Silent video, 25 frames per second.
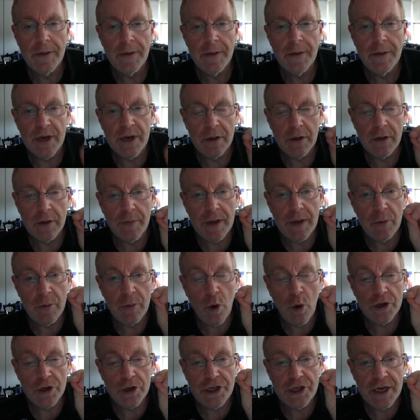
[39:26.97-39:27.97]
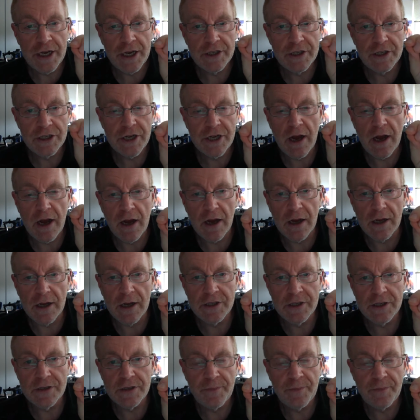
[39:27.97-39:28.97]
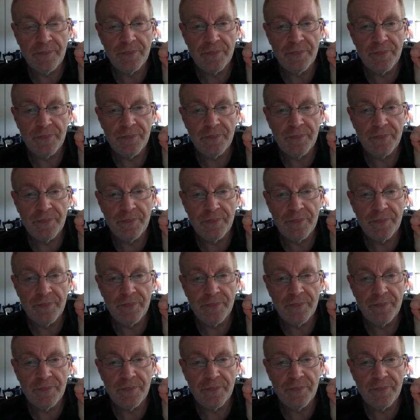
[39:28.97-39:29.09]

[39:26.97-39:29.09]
but it'll be watching stars